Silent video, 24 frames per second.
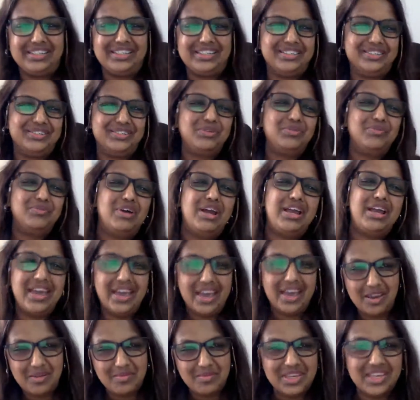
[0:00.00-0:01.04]
So
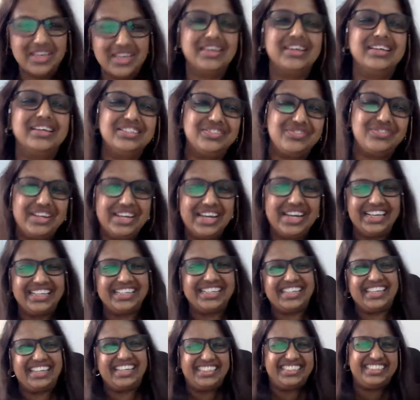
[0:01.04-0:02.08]
yay me, it's very
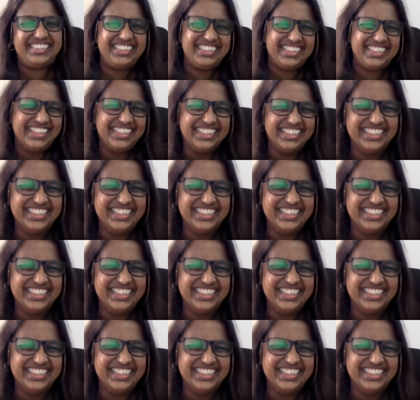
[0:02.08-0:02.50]
exciting.